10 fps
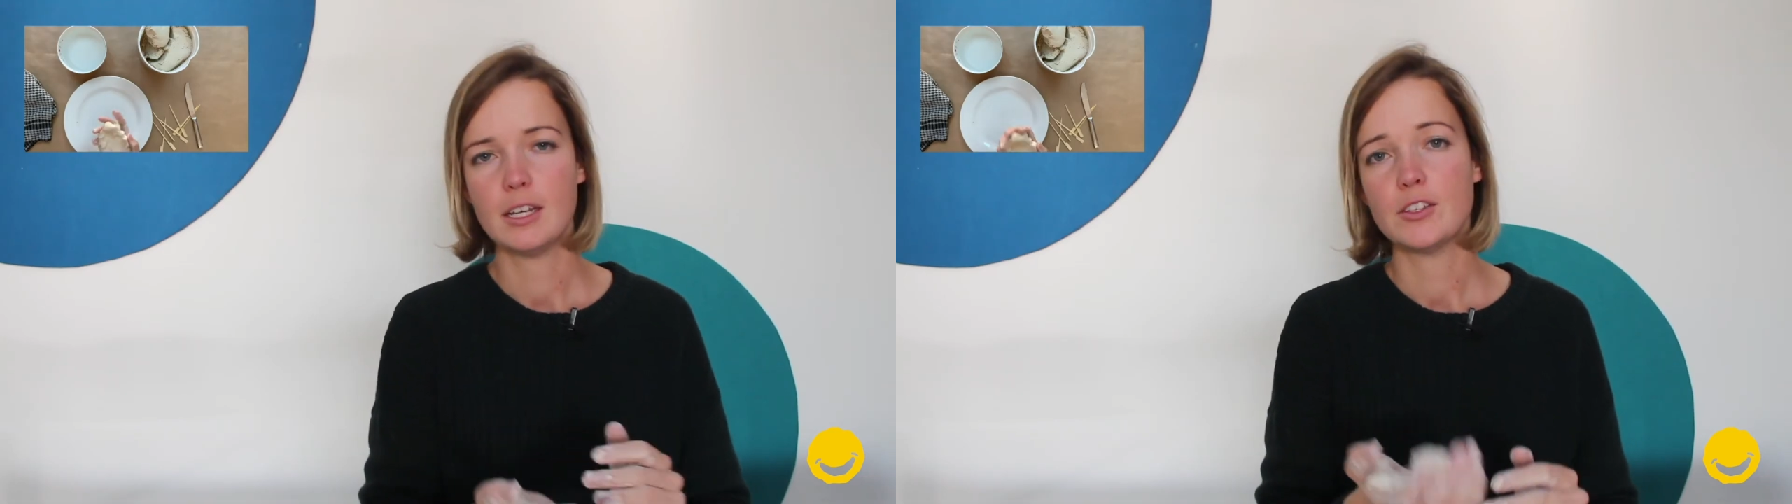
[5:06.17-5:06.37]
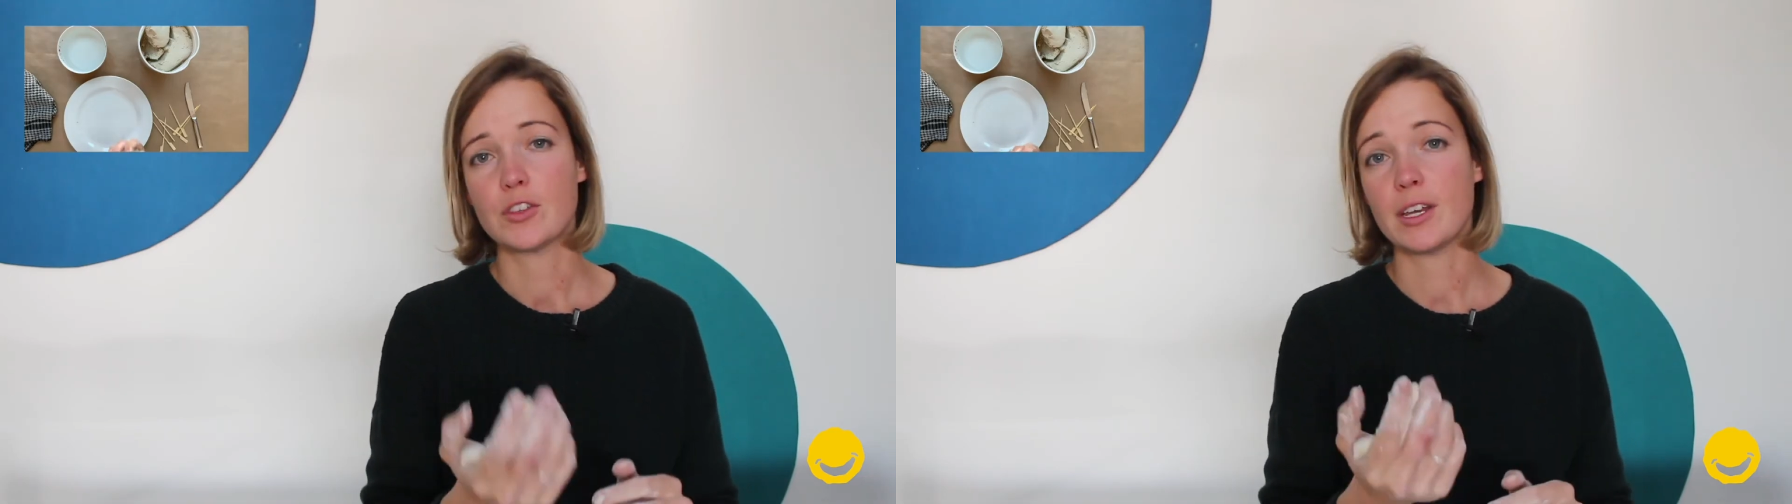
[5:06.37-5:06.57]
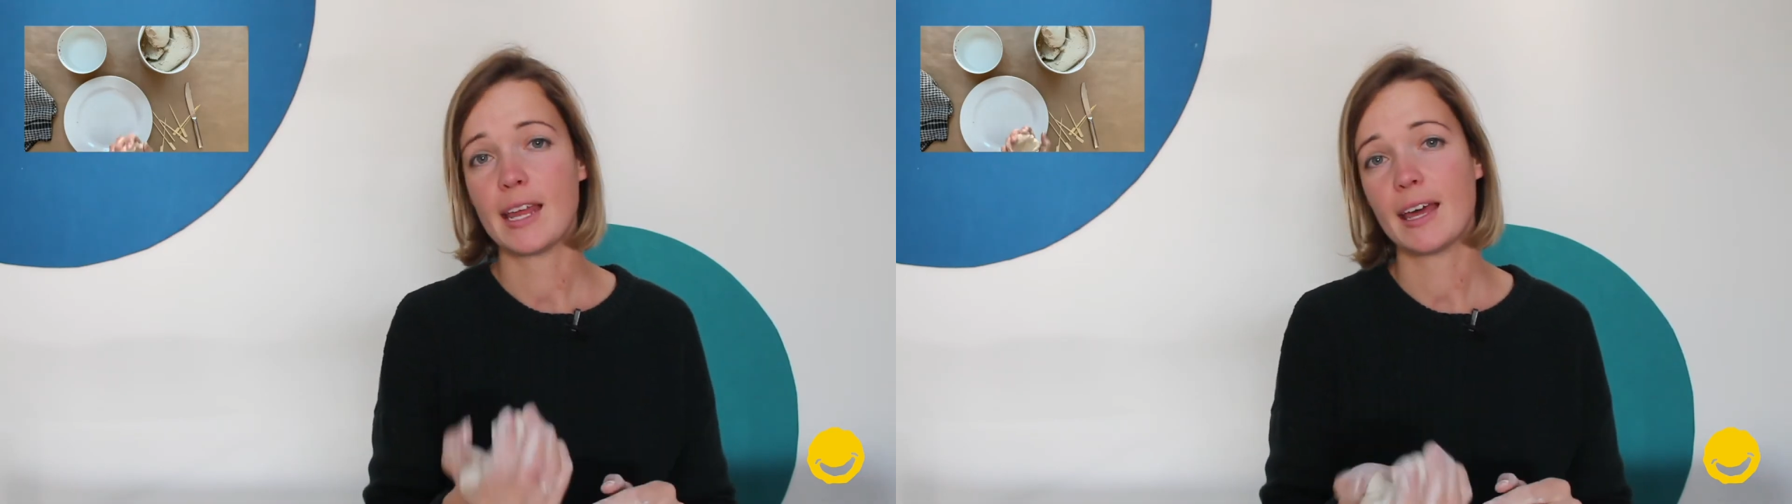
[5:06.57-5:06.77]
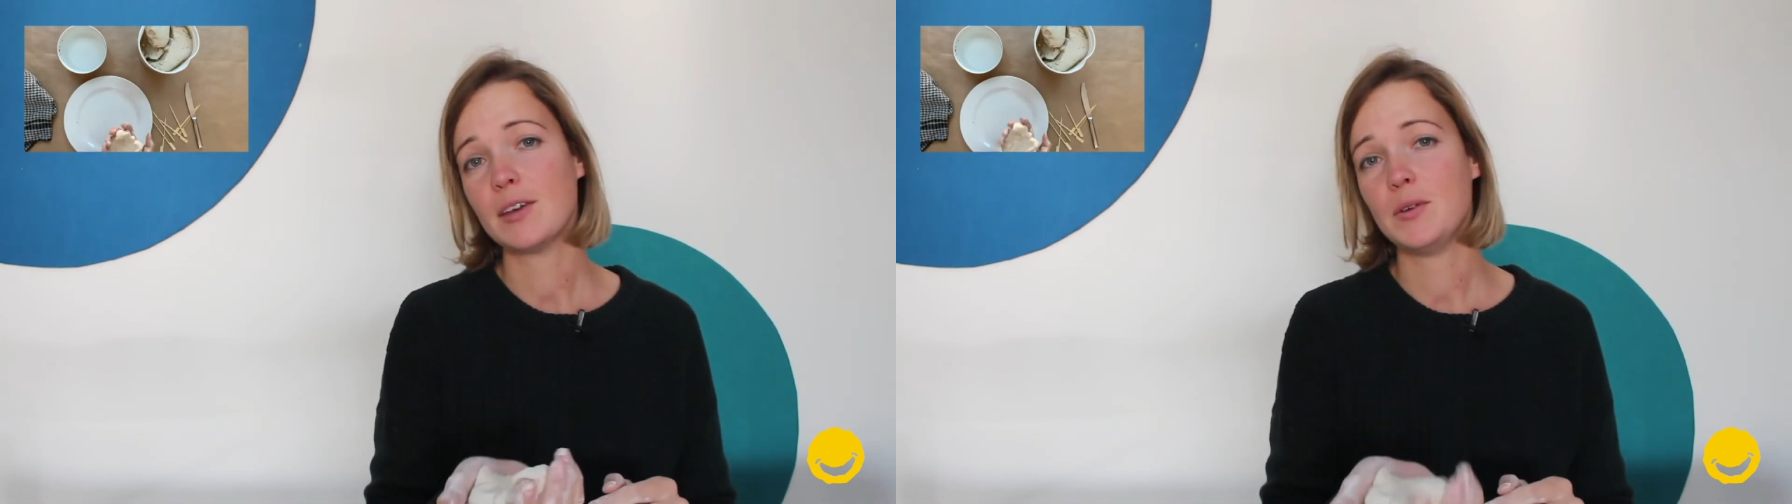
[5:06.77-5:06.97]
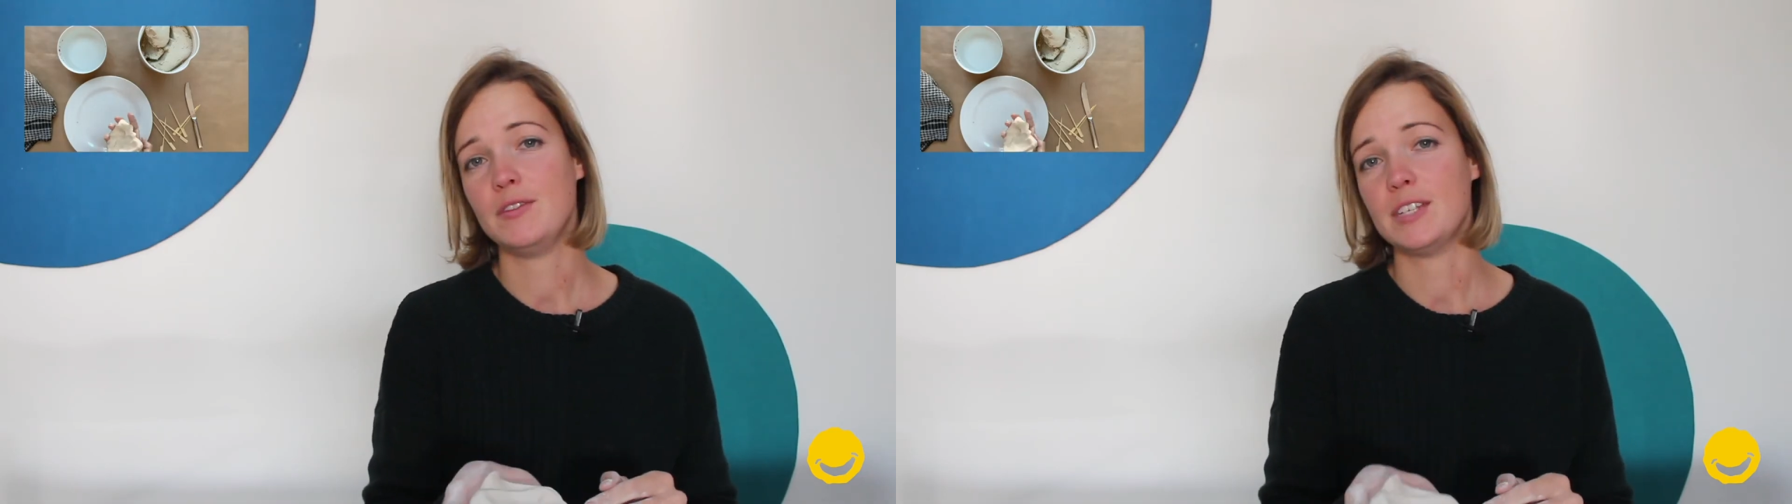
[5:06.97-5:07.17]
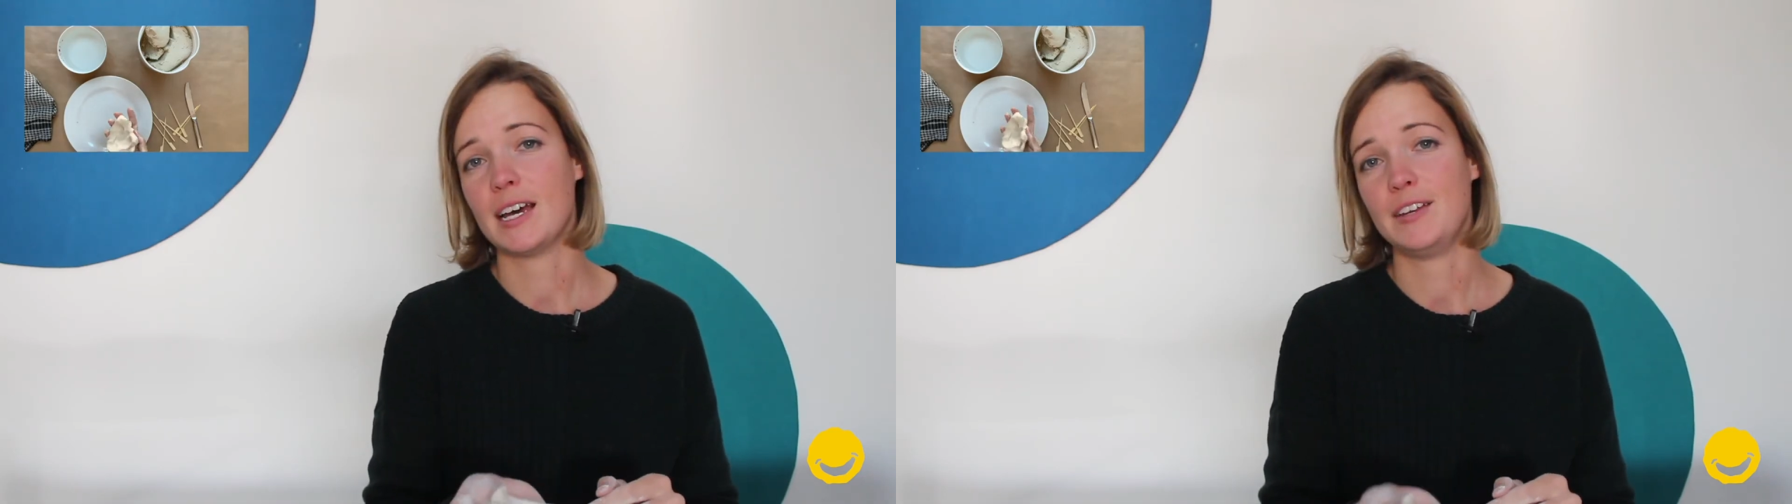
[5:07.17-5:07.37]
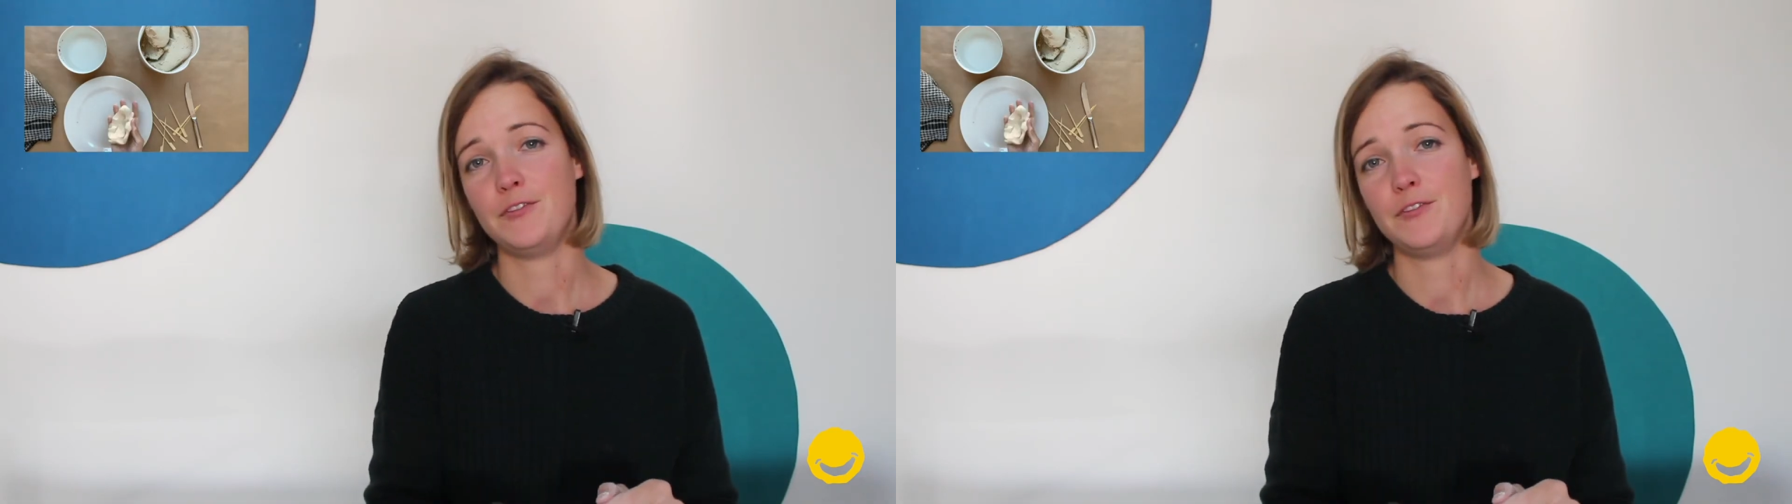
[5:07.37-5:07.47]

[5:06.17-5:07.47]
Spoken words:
So now that we've done a